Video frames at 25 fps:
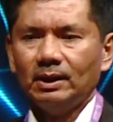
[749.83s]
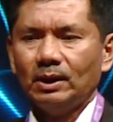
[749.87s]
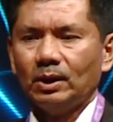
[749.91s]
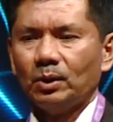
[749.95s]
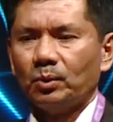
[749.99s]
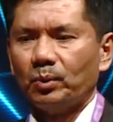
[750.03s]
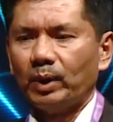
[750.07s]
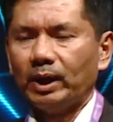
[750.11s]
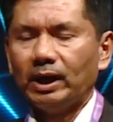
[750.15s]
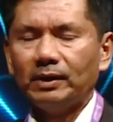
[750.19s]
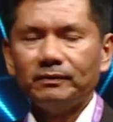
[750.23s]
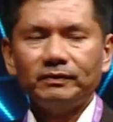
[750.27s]

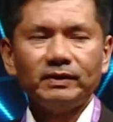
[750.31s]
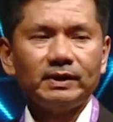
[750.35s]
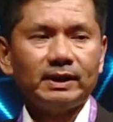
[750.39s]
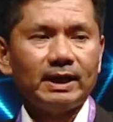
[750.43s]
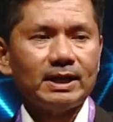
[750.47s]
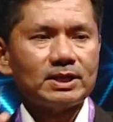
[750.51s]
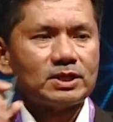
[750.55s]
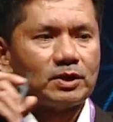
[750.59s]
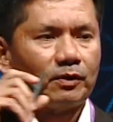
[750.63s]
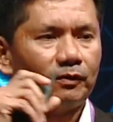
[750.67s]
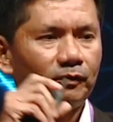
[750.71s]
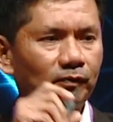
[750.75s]
Whenever
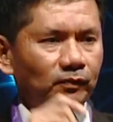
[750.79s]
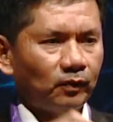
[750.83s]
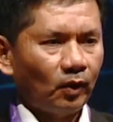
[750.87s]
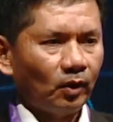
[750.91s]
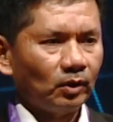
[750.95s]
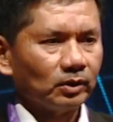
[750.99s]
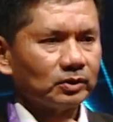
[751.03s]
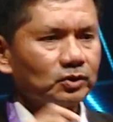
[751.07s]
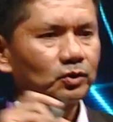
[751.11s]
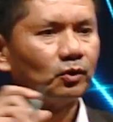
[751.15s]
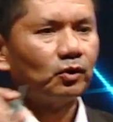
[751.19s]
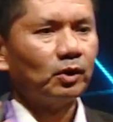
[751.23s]
there's a
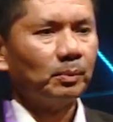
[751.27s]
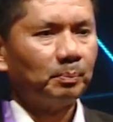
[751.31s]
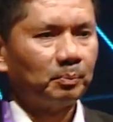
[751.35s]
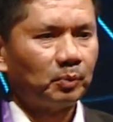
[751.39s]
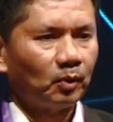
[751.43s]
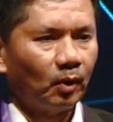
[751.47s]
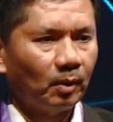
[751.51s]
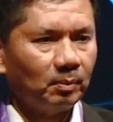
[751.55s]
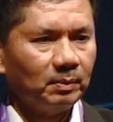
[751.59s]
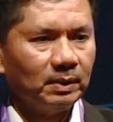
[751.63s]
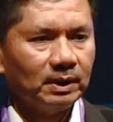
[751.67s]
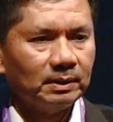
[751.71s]
fault or a
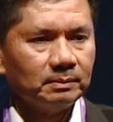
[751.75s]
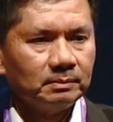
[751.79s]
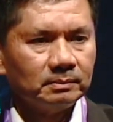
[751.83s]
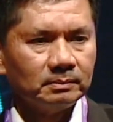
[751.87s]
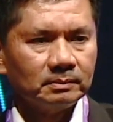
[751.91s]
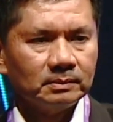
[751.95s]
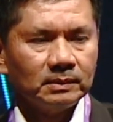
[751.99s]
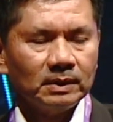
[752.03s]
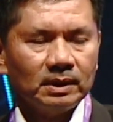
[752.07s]
problem,